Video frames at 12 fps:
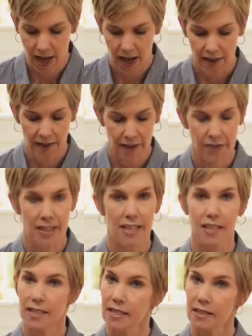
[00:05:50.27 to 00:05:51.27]
And then
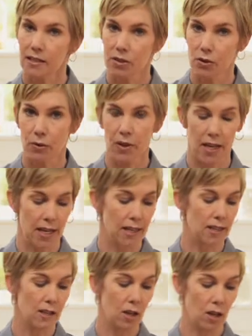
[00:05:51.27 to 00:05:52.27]
these two
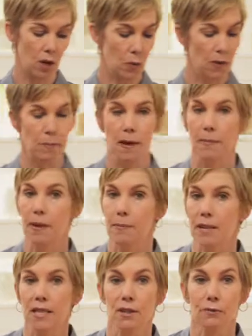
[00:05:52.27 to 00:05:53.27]
things, along with maybe a
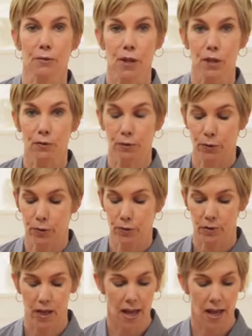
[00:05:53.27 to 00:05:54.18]
piece of fresh fruit